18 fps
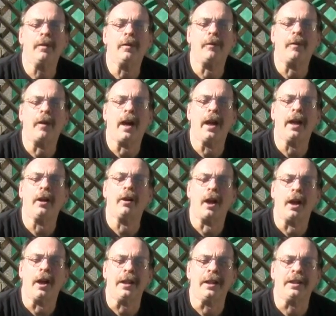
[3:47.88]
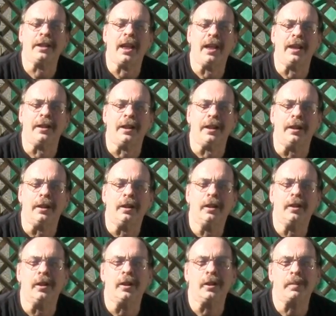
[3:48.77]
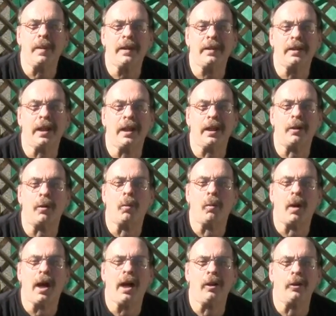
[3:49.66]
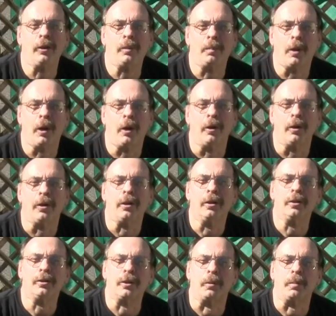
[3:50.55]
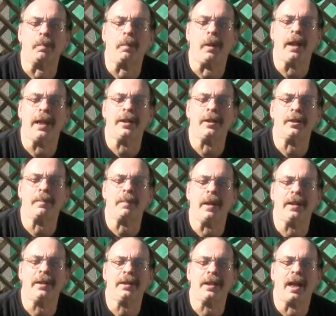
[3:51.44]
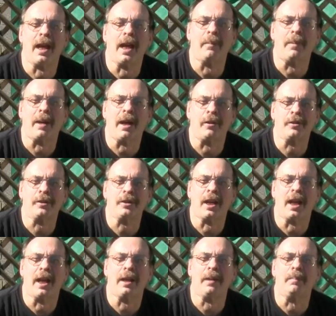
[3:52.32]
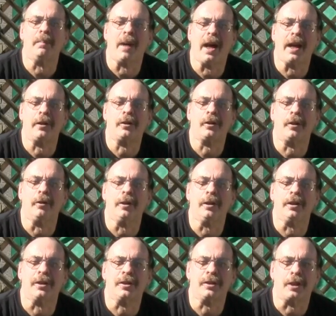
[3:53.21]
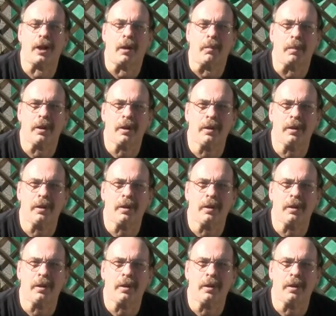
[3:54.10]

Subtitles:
a fire unattended. This may take a while to burn, so plan to spend time outside monitoring the stump.